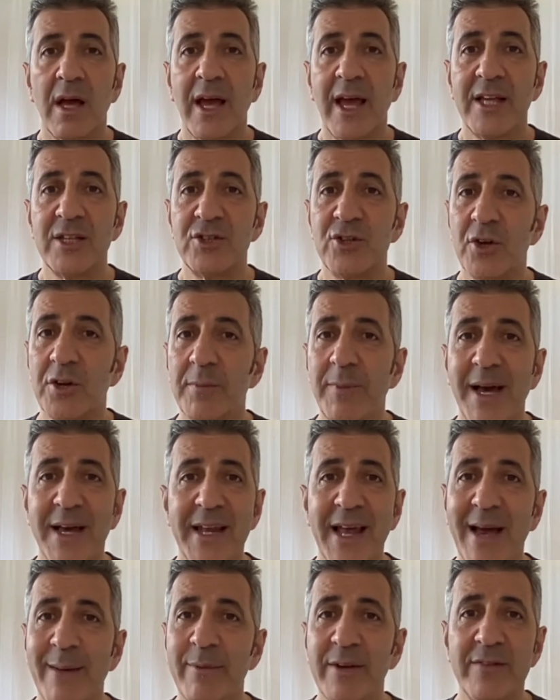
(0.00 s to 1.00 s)
It's not a bad
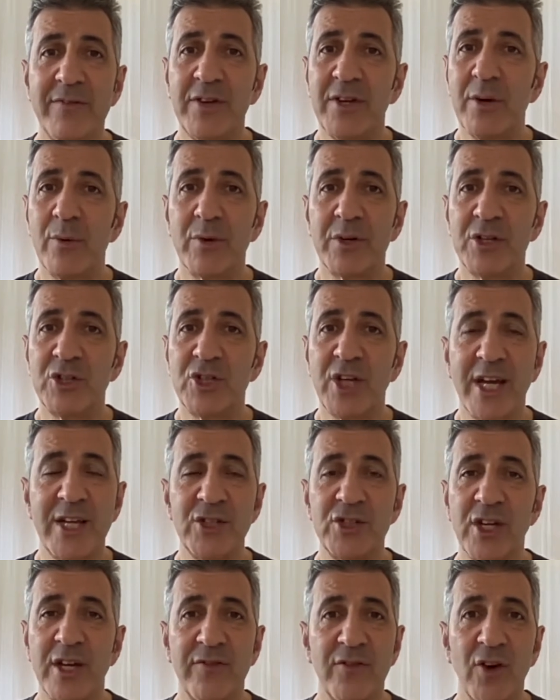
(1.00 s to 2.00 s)
habit if you don't want to
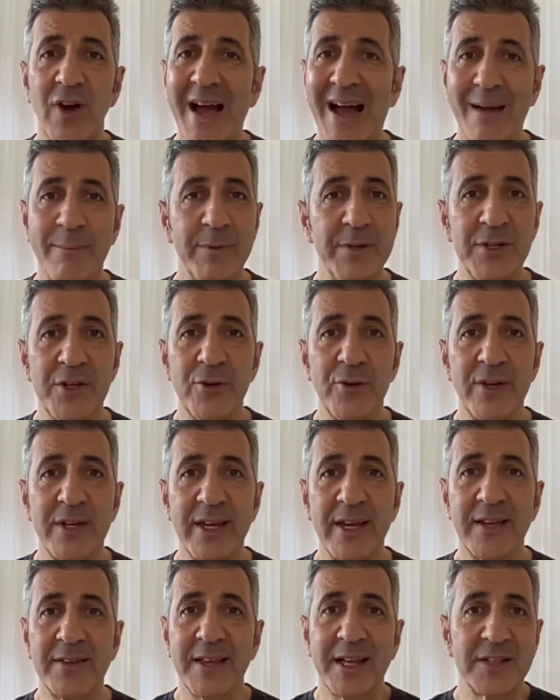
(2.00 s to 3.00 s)
change it. If you're happy doing
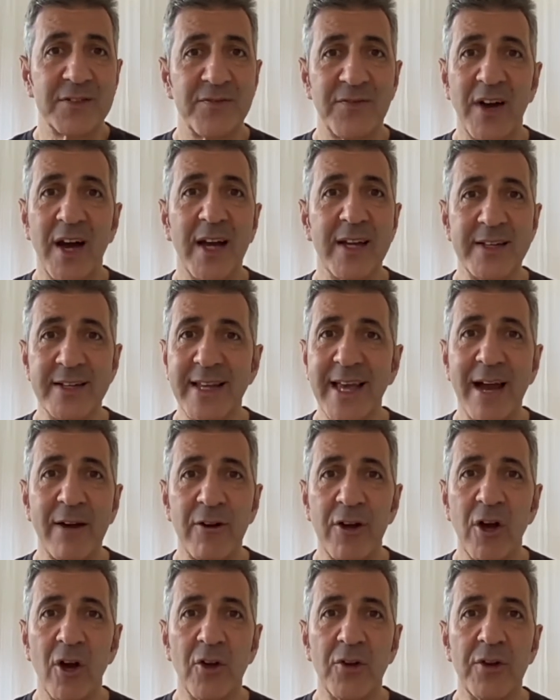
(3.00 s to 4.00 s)
it, that's fine,
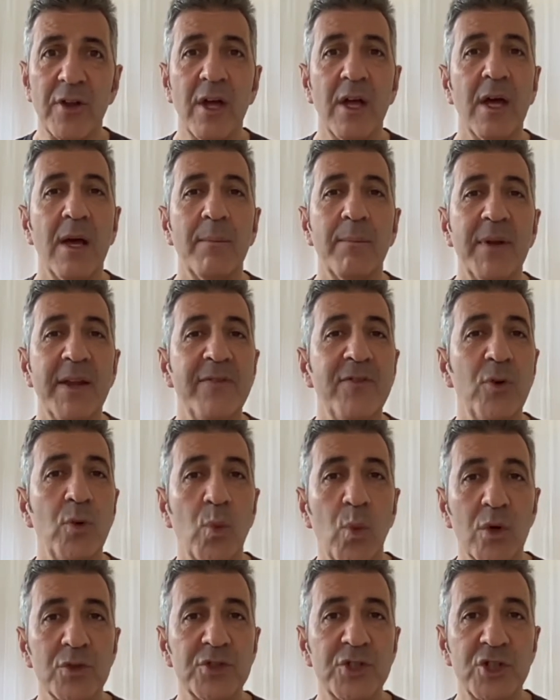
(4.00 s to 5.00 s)
carry on. But if you
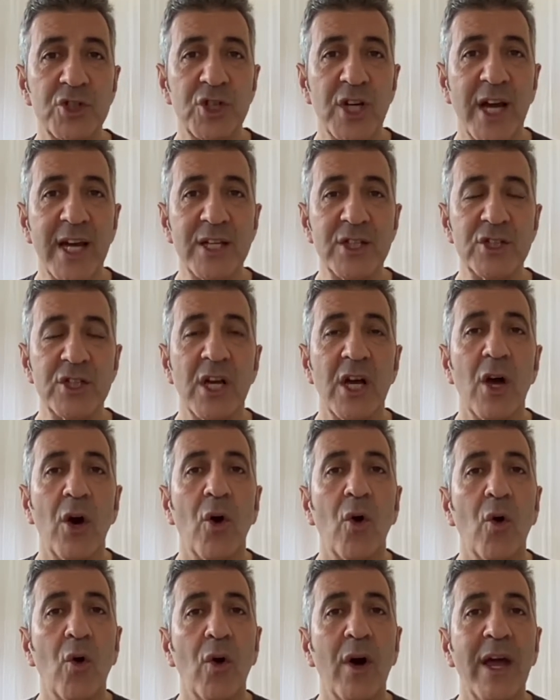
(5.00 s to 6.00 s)
want to change,
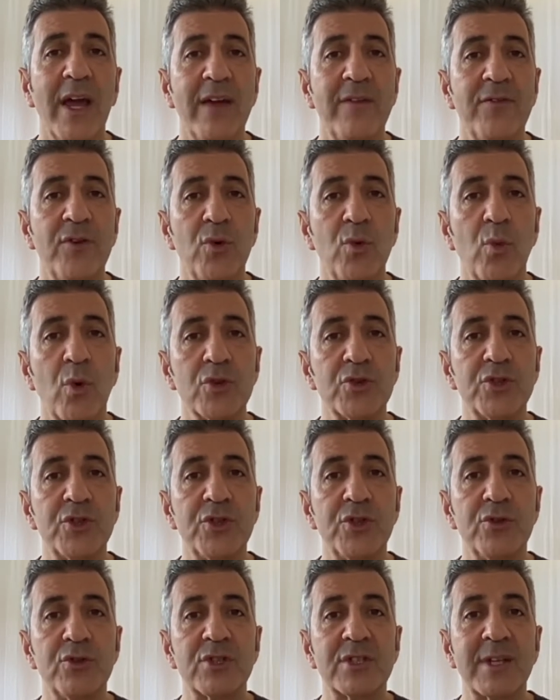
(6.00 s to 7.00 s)
or if you want to
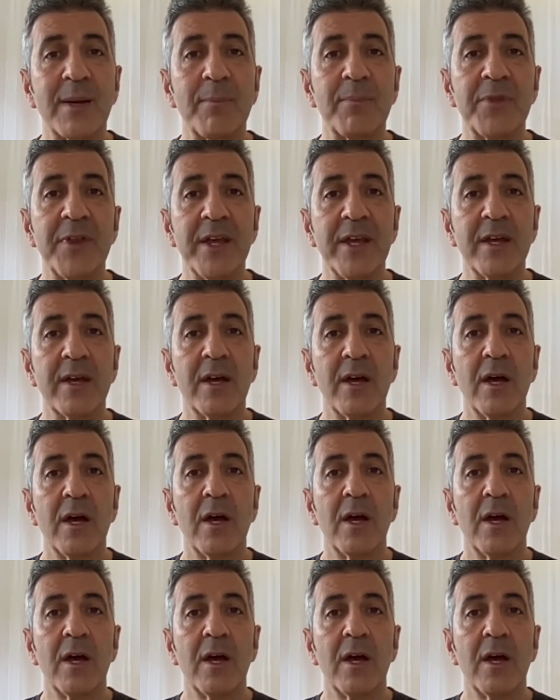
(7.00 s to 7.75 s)
do something,